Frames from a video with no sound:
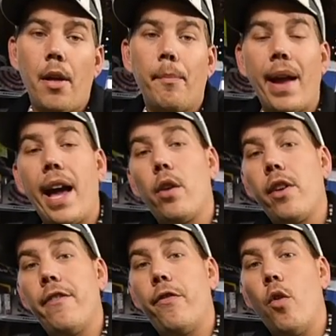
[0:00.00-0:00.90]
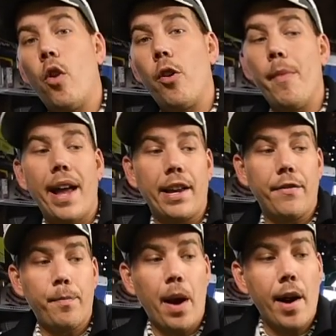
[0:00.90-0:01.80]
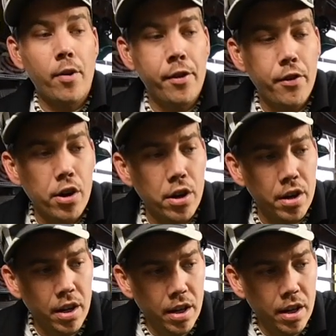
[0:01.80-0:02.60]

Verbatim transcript: battery for my power inverter.